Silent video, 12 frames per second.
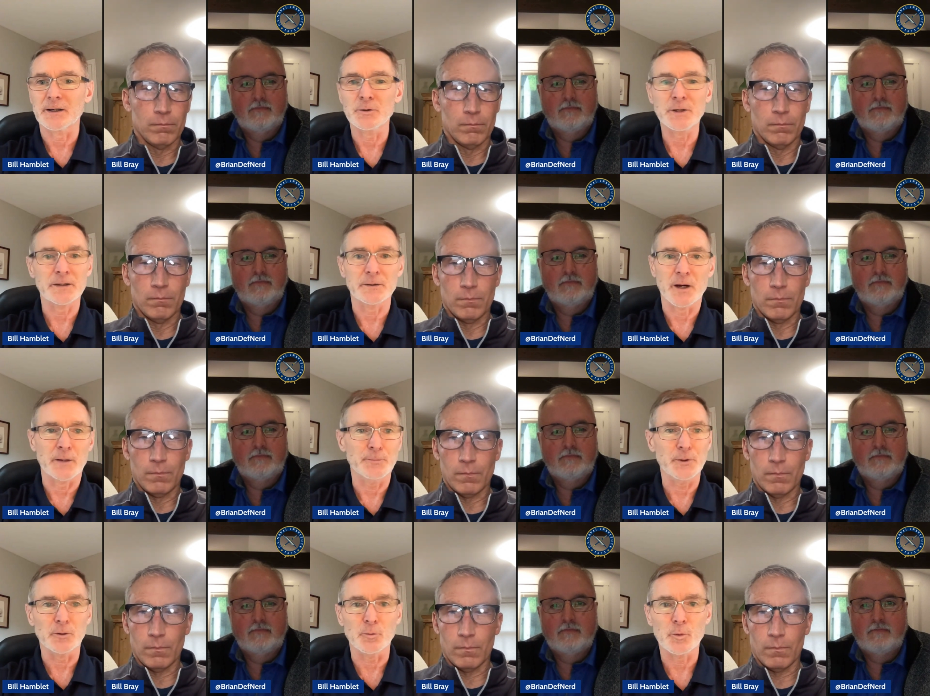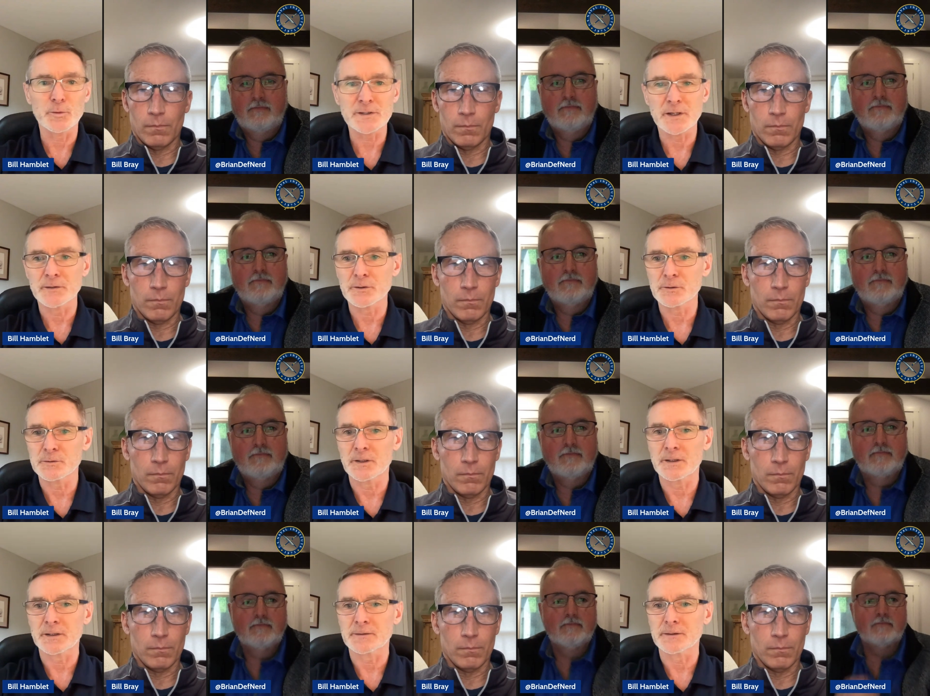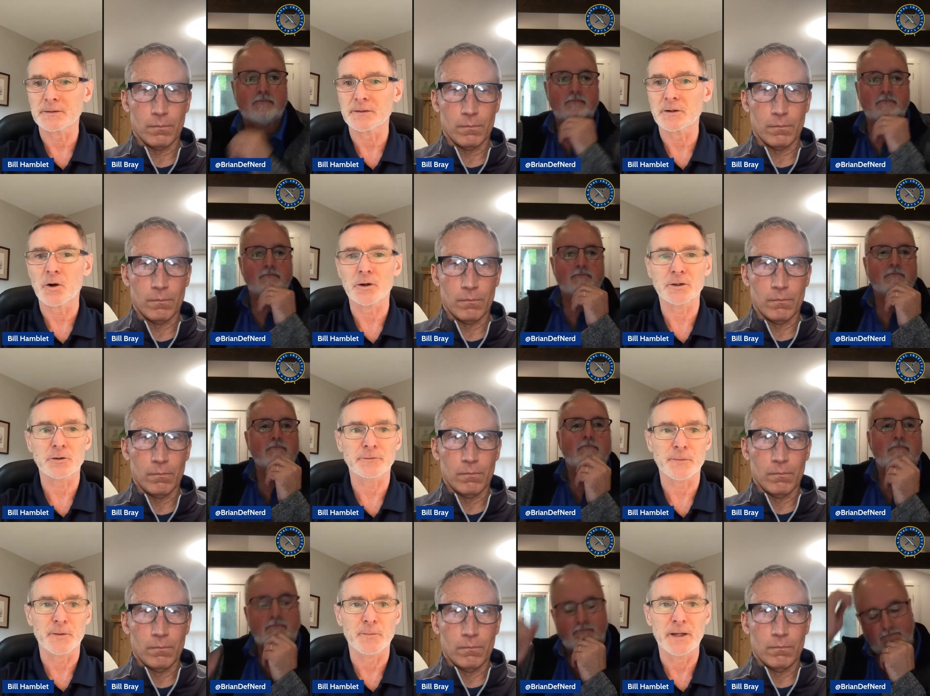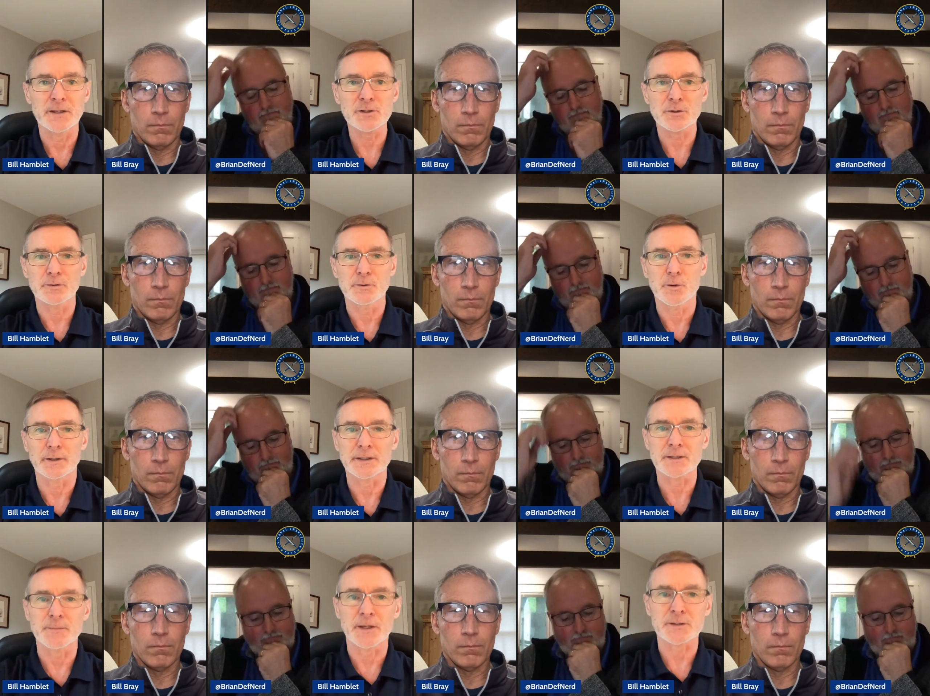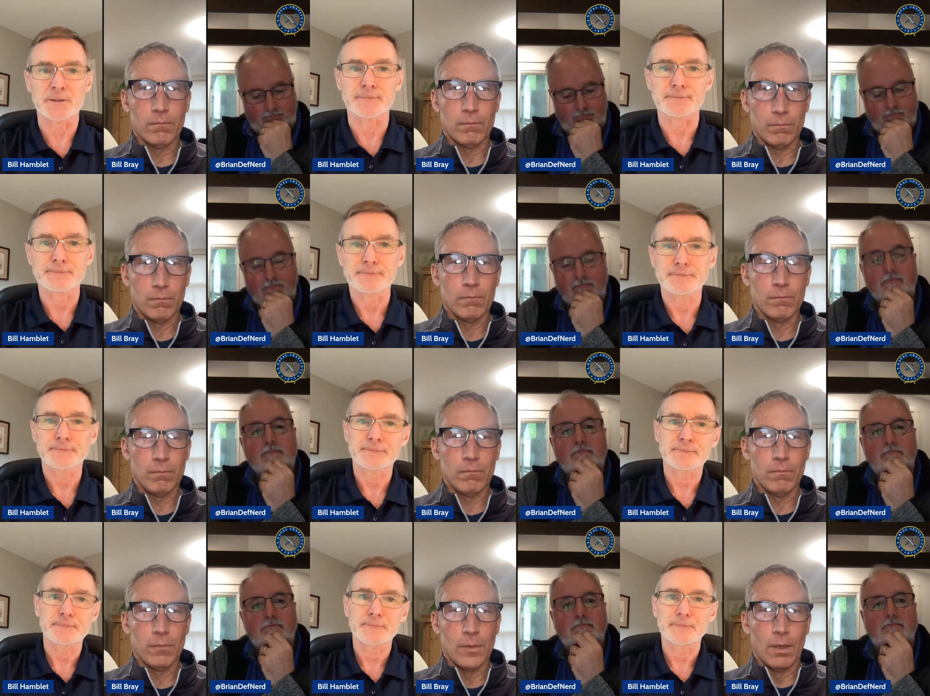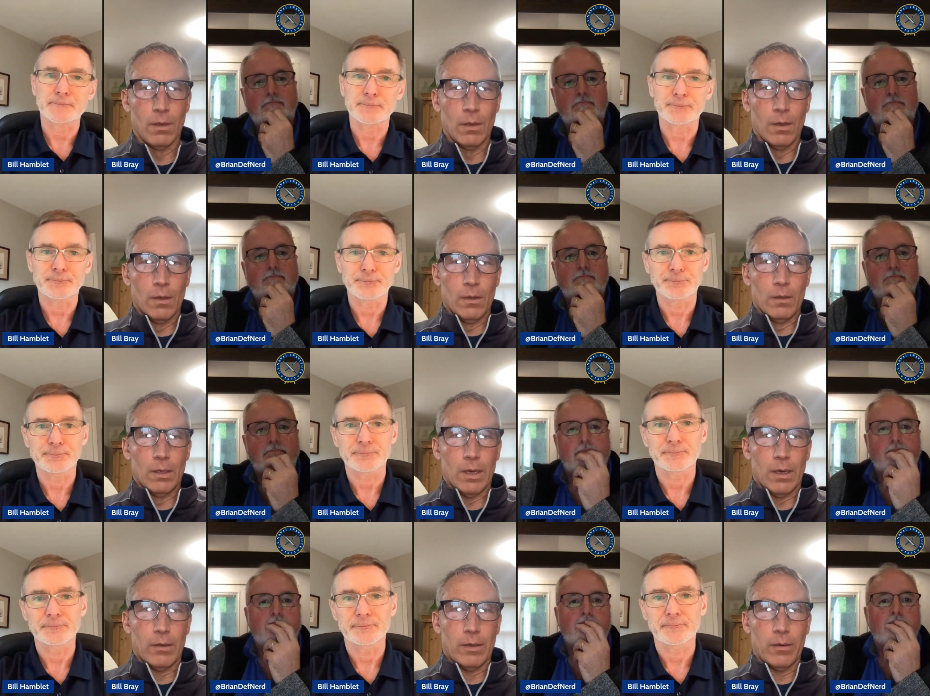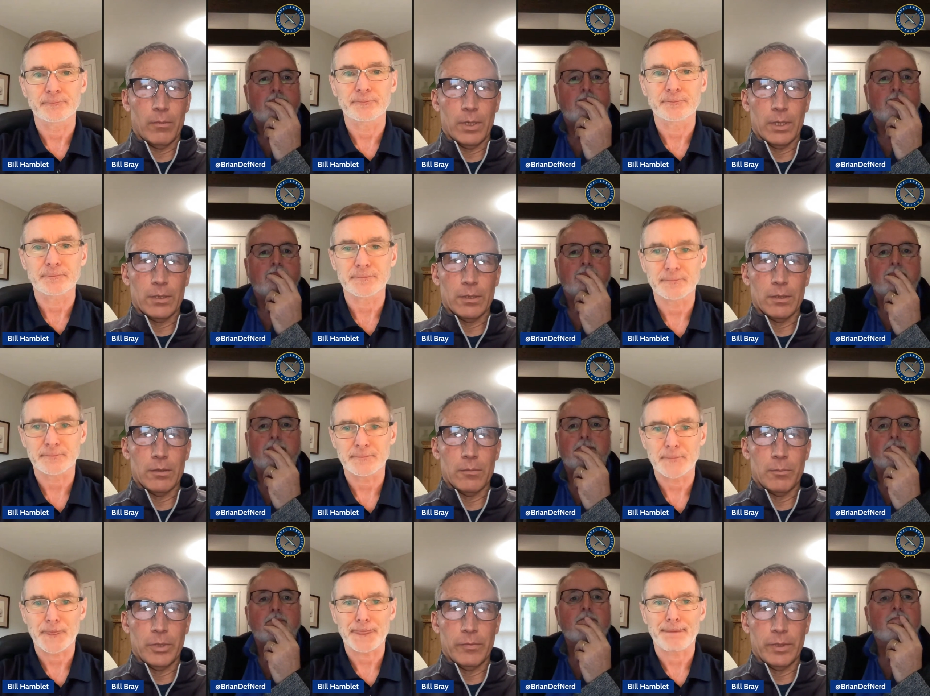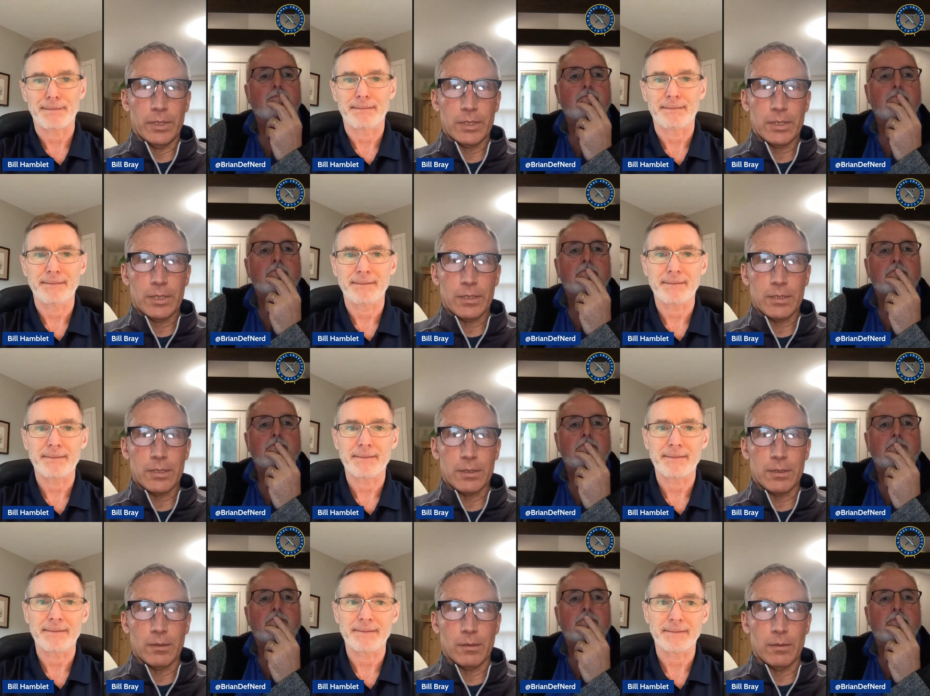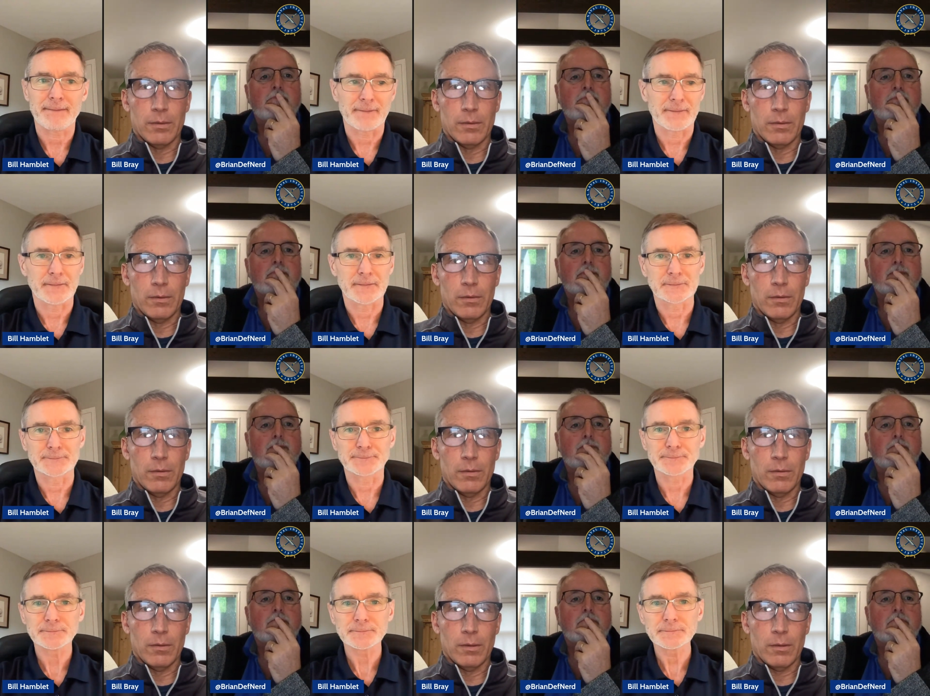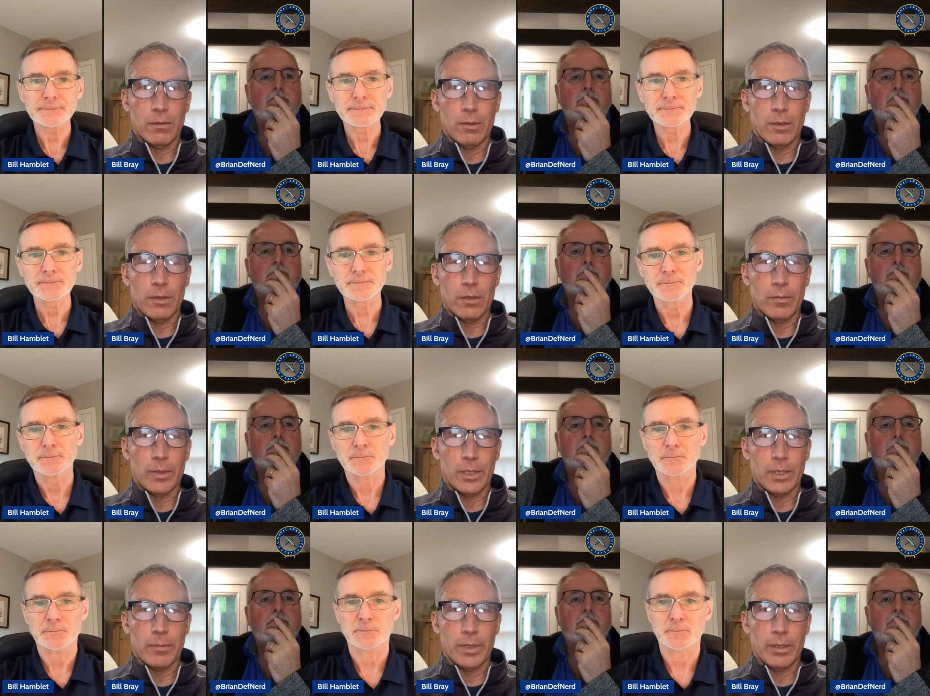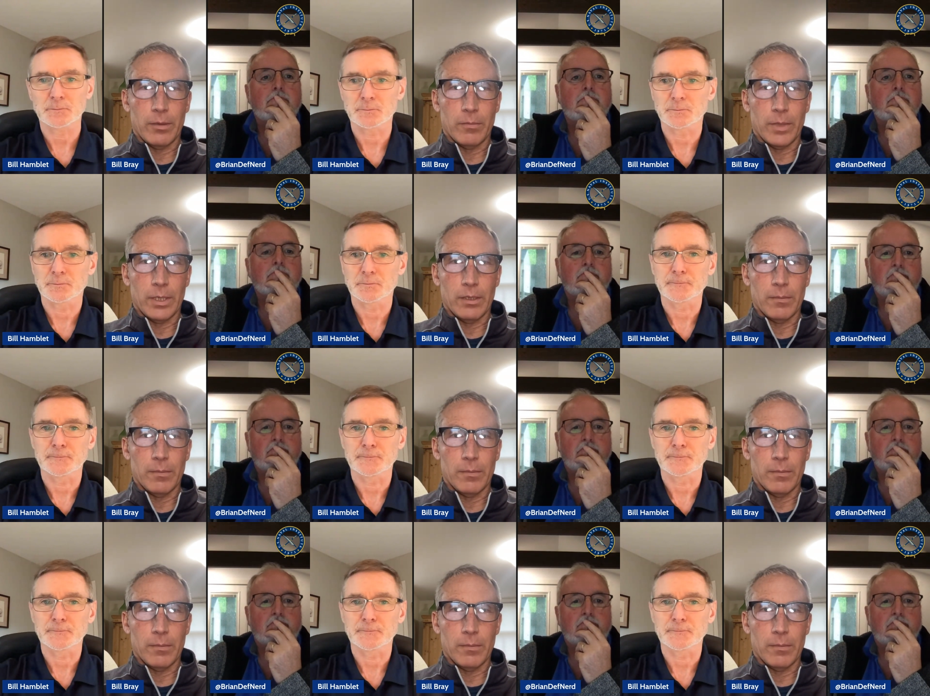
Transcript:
Speaker 1: okay uh, bill what was the other uh, article from the may issue you wanted to mention
Speaker 2: yeah i, I would like to briefly discuss uh, uh, an article by commander mike